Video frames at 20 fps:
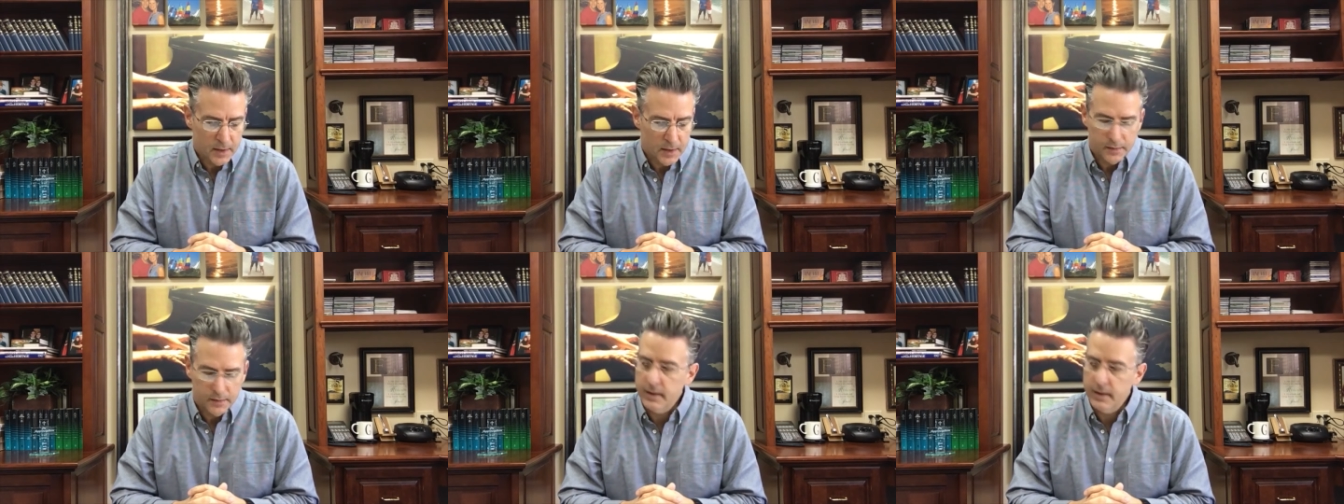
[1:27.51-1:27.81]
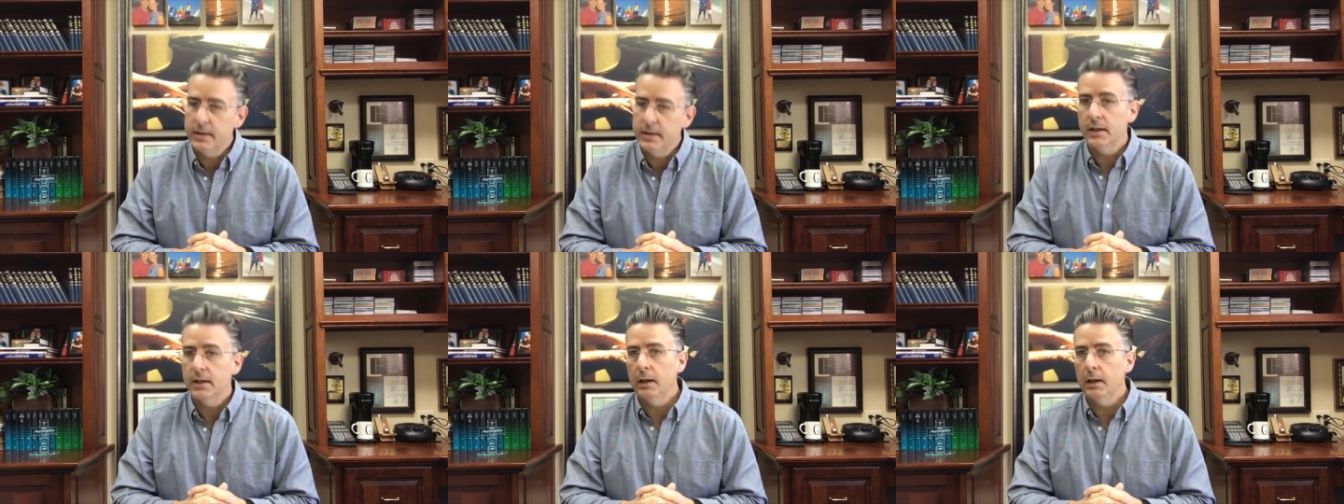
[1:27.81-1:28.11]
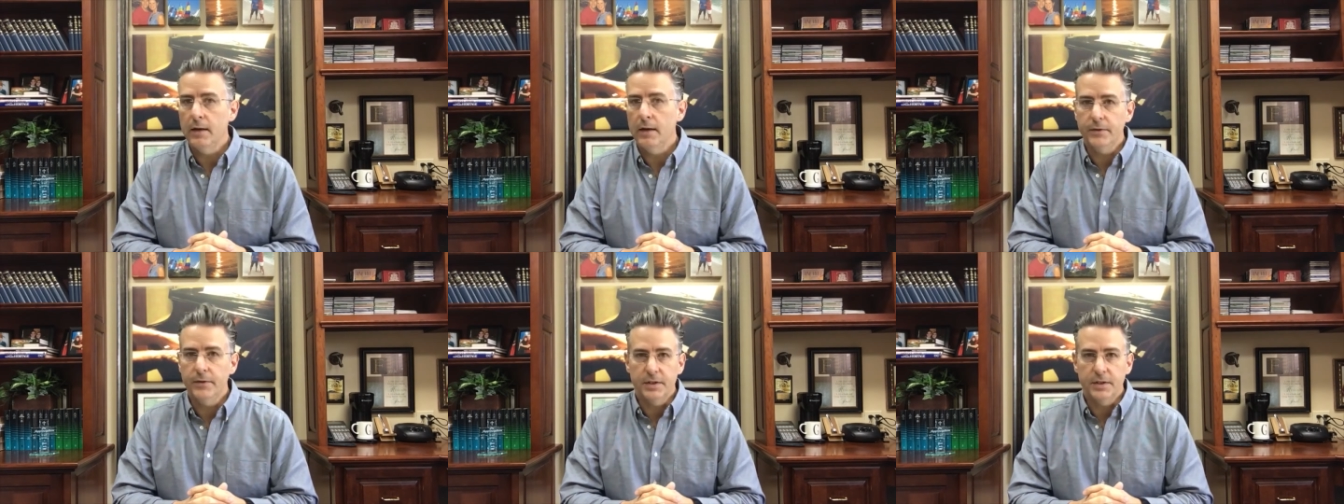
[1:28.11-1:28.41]
Then the
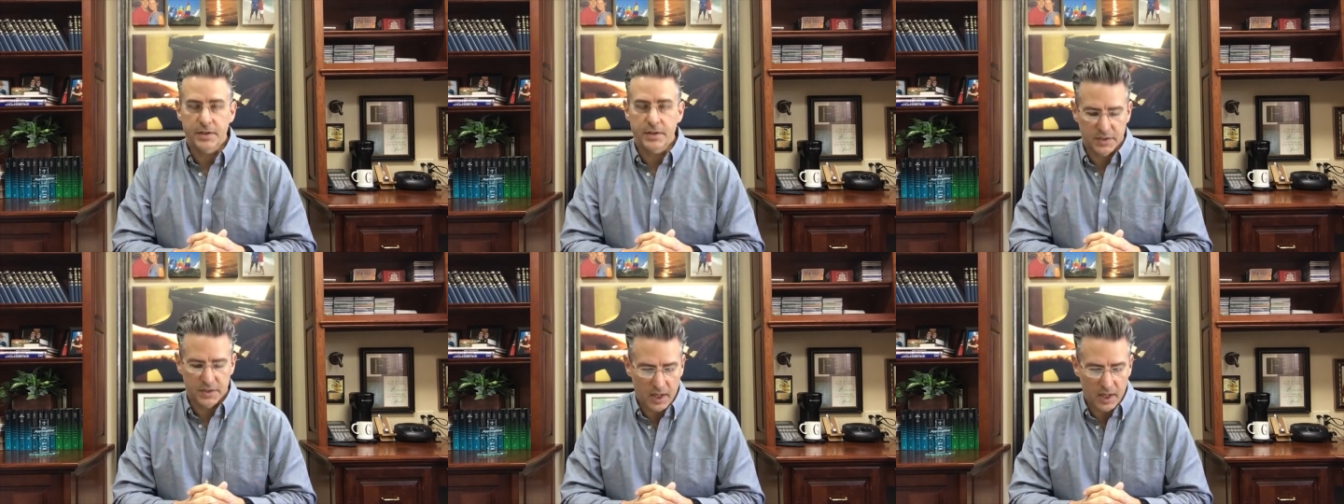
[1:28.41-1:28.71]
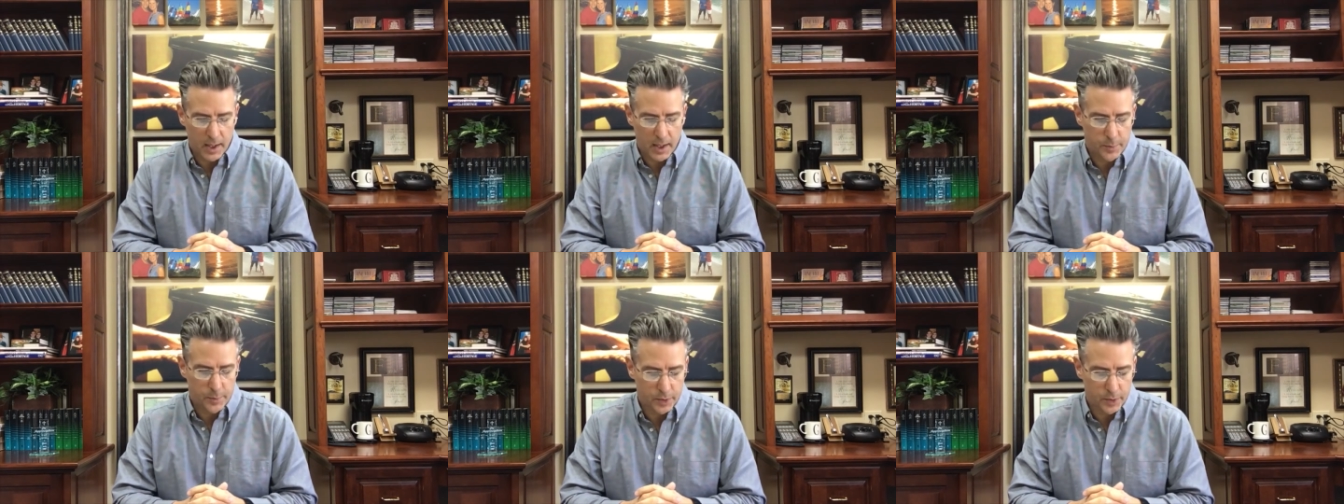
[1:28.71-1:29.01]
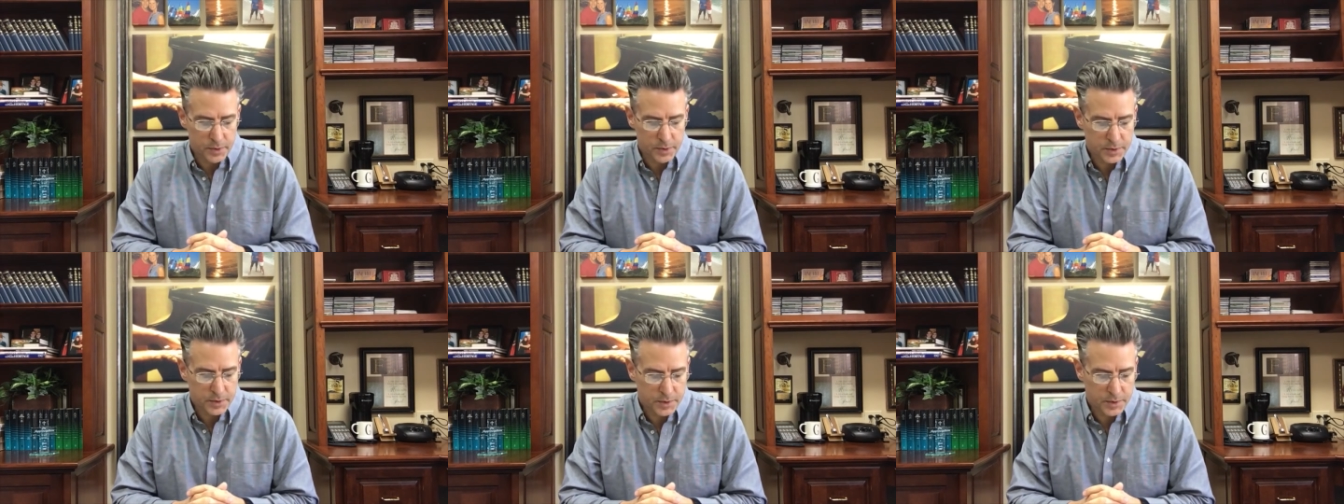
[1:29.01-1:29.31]
eleven
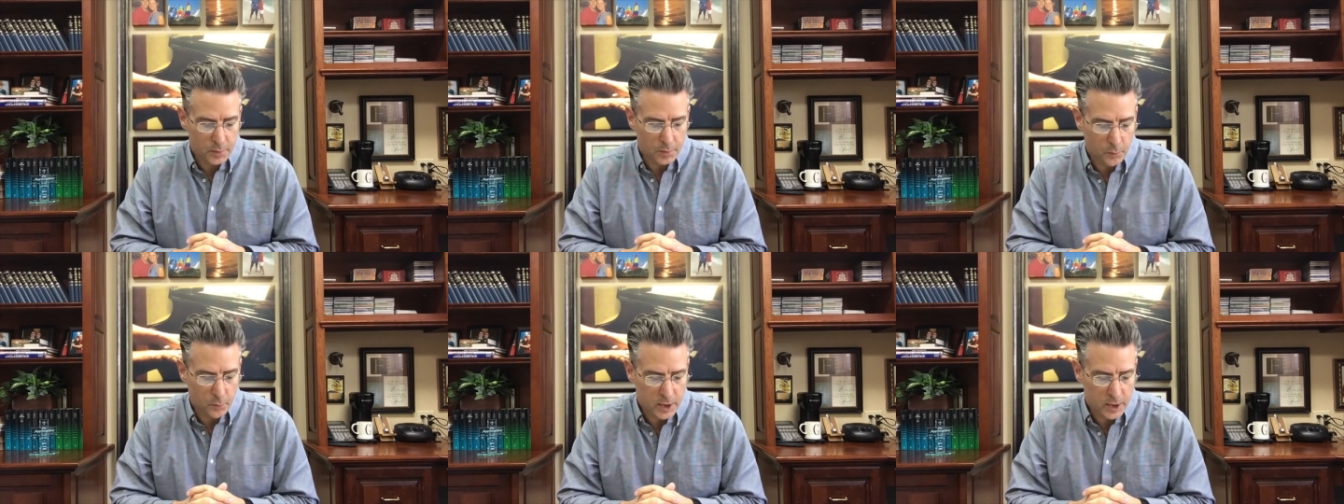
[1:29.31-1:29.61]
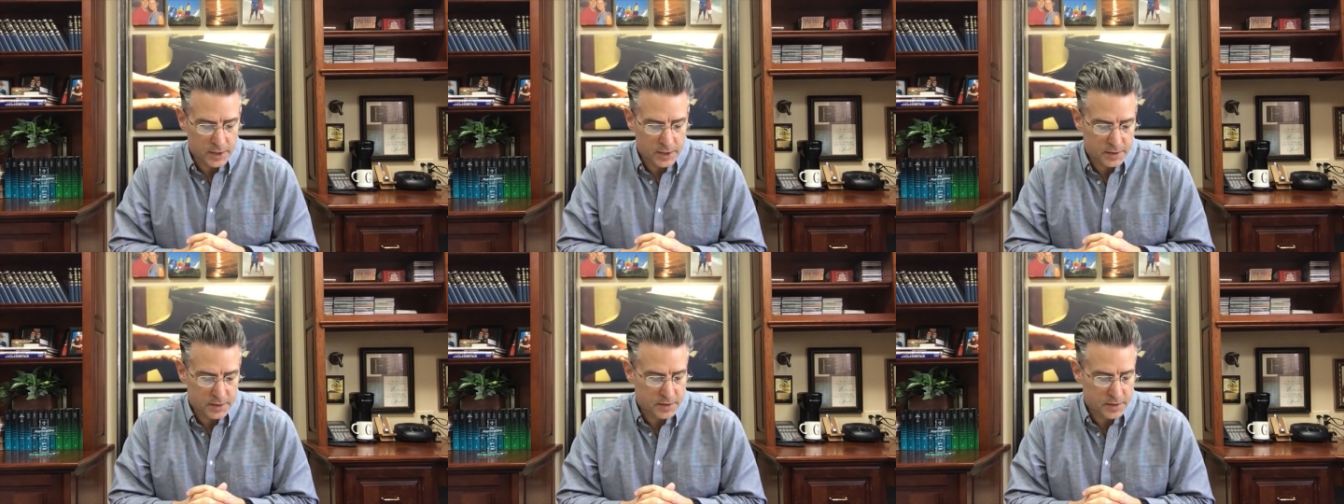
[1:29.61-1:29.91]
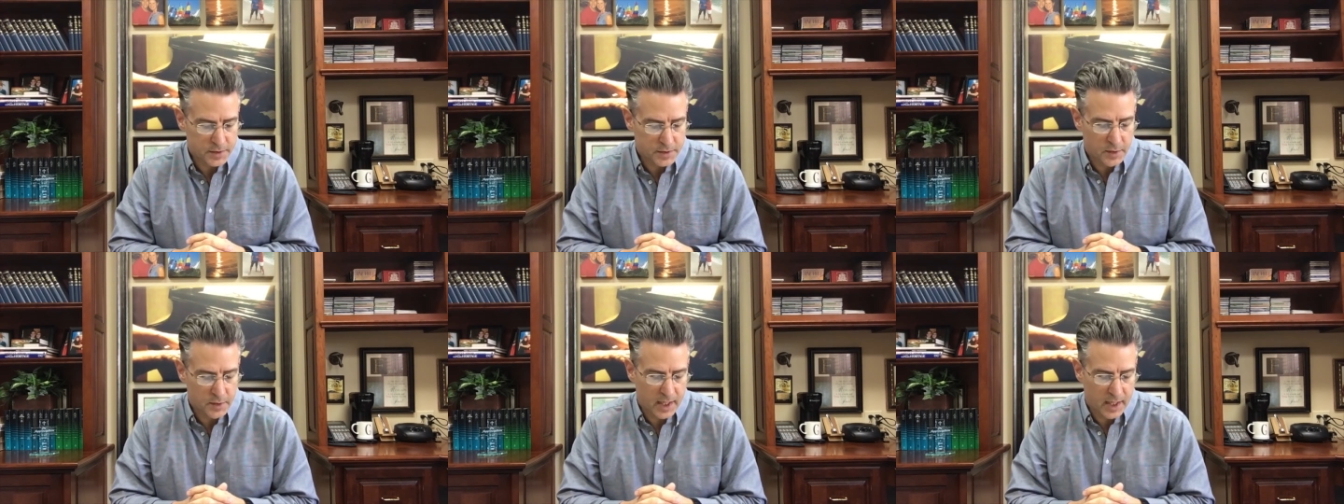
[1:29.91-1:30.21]
disciples went
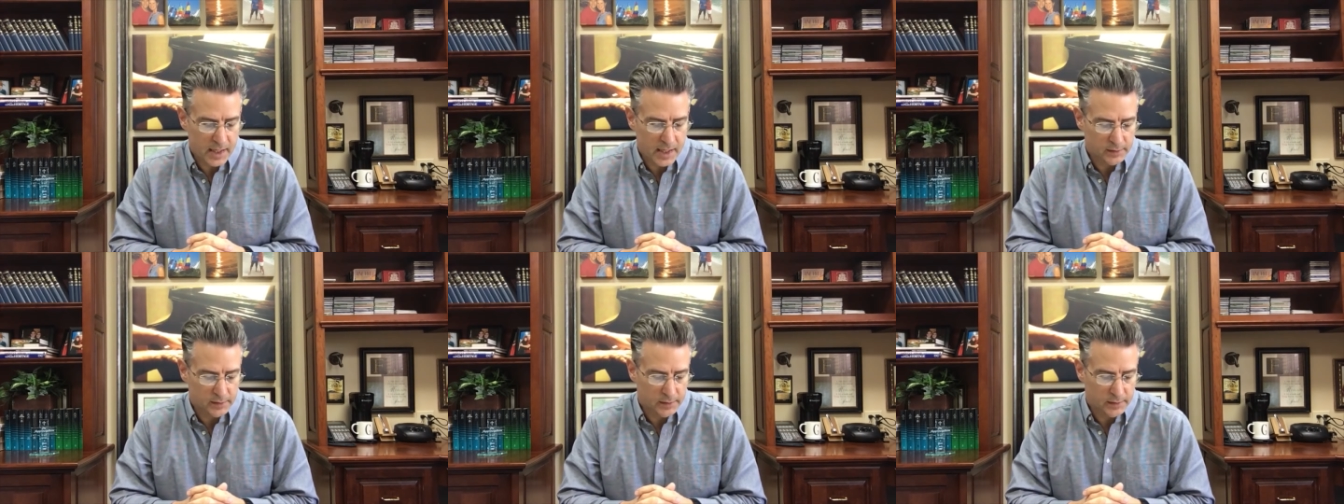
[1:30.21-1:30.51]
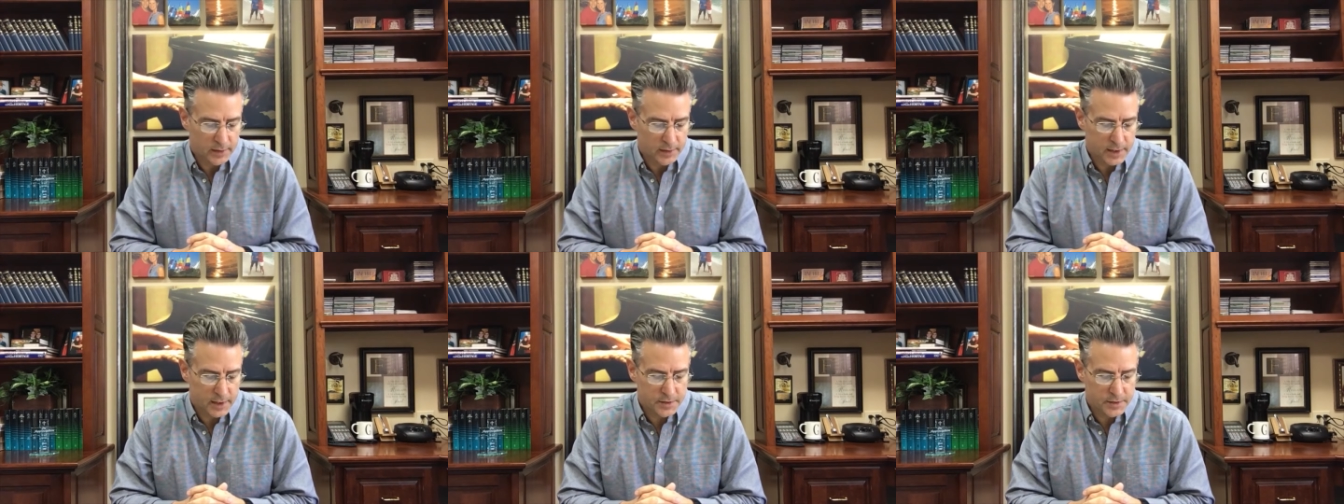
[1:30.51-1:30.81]
to Galilee,